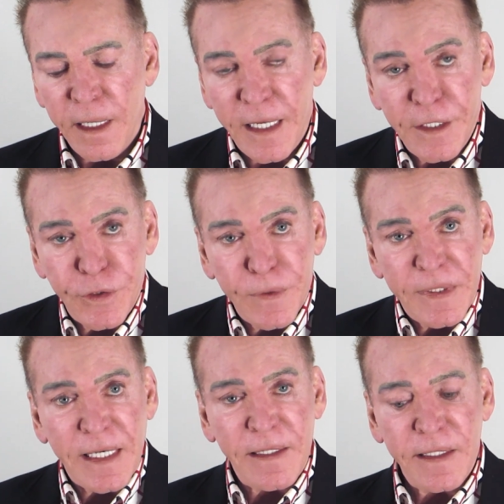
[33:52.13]
And as you
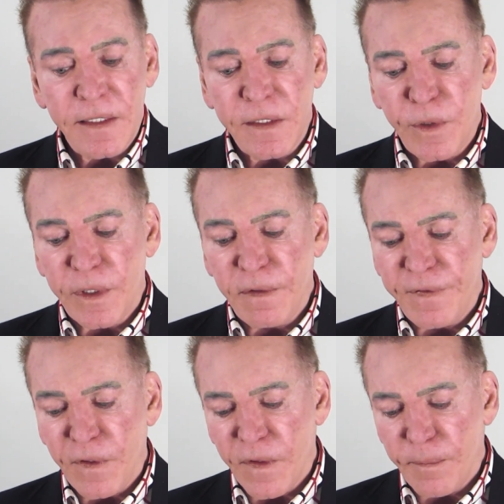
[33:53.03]
say this, you can
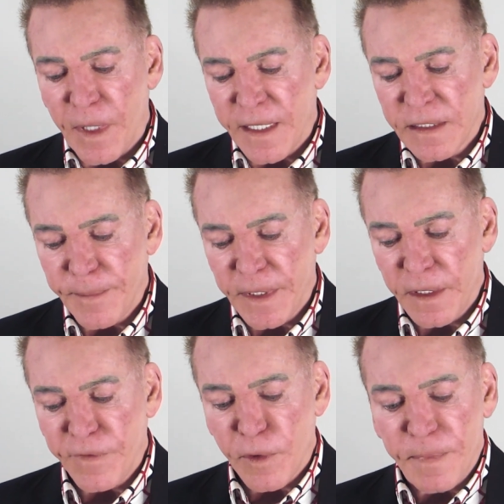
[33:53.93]
feel the blossoming
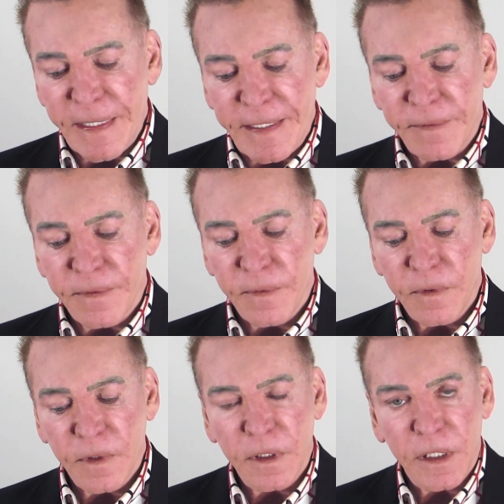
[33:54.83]
of your being
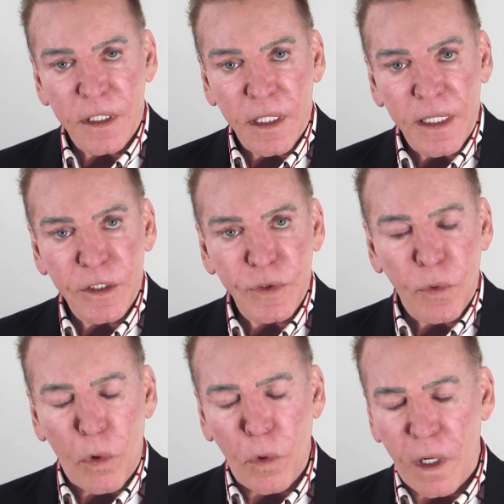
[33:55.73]
as you
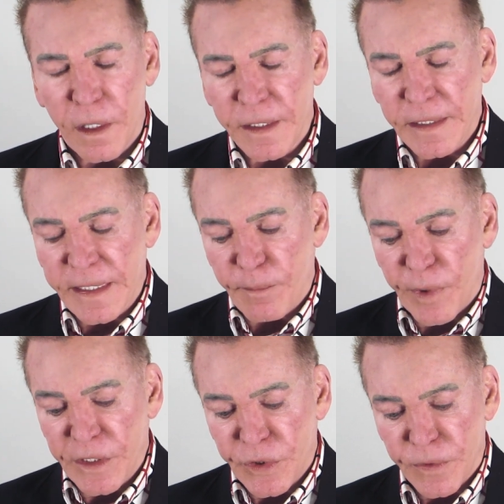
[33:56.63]
wholeheartedly
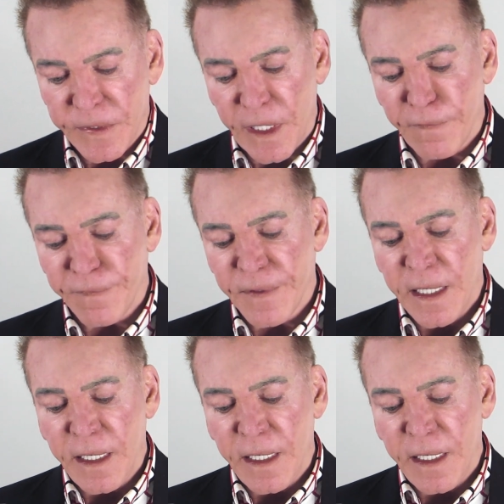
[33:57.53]
embrace yourself,